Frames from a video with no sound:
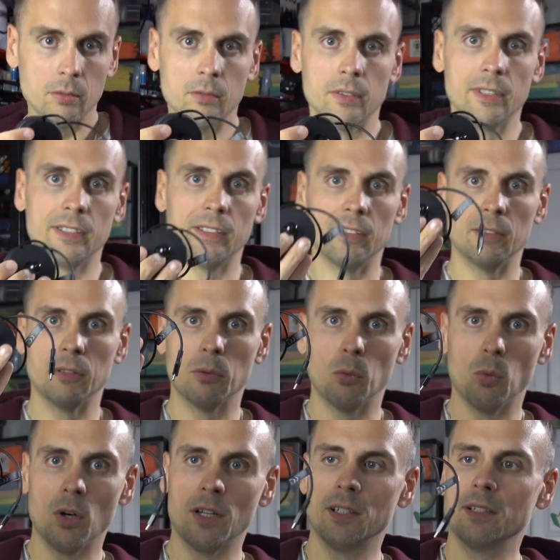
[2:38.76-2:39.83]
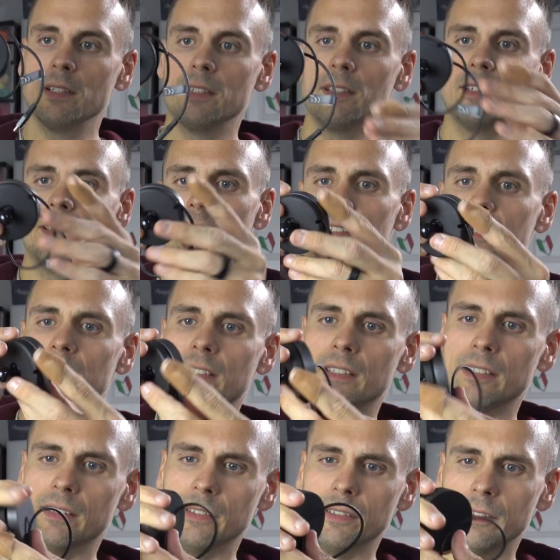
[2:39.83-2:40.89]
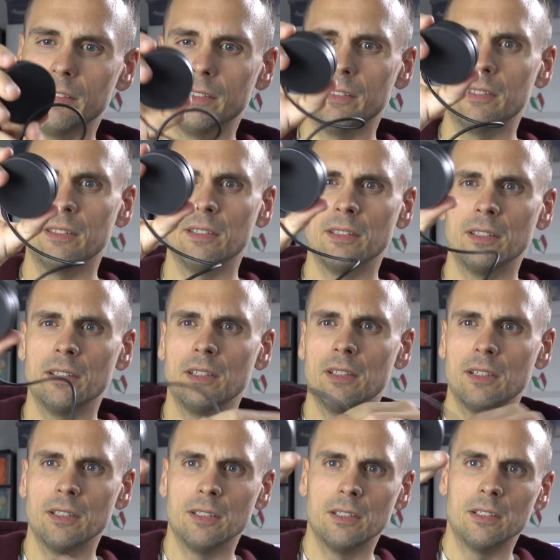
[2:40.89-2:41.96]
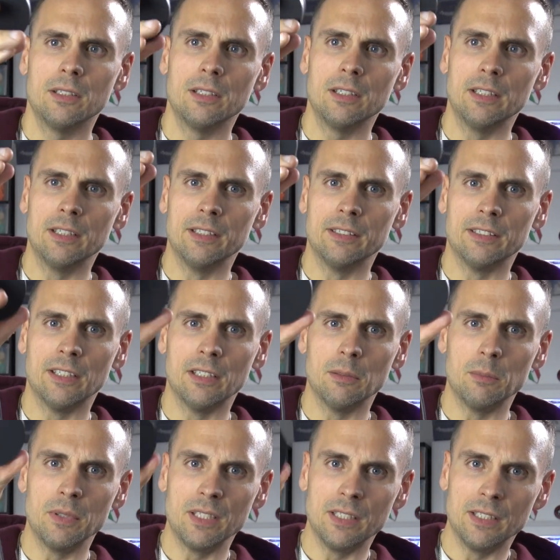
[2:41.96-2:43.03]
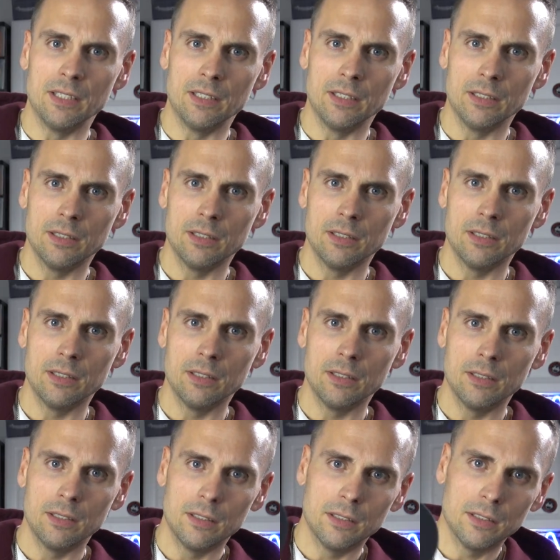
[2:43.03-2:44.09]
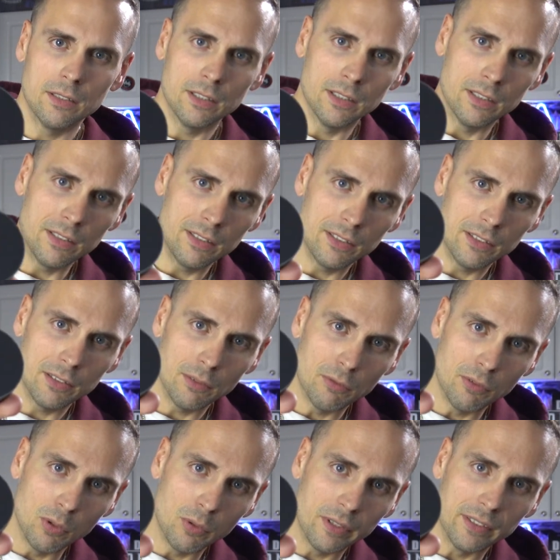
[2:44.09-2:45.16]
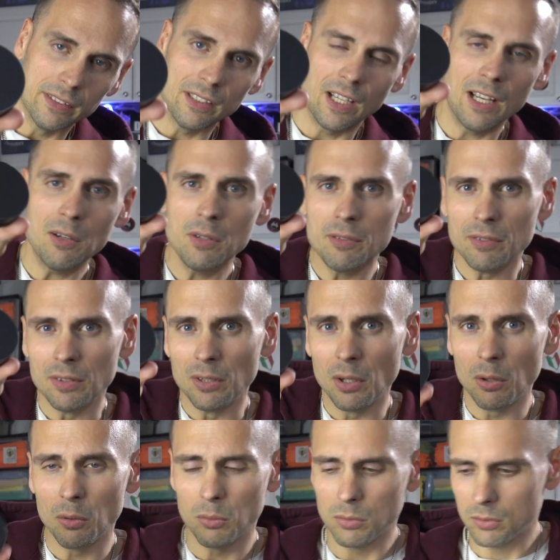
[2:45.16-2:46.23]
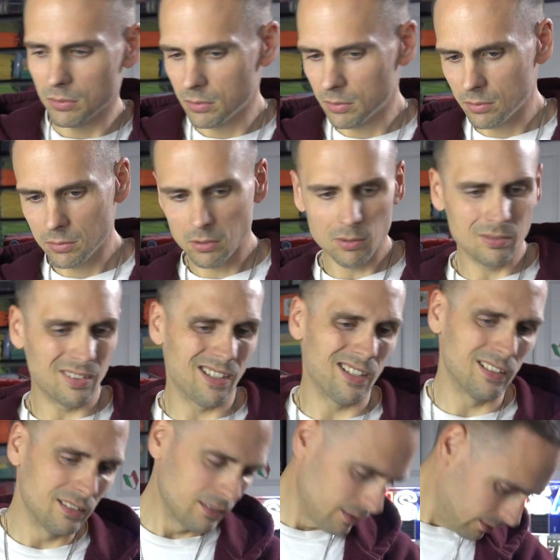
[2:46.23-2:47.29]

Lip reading: this is what this is. It is going to be, can this focus? I don't even know. Hold on.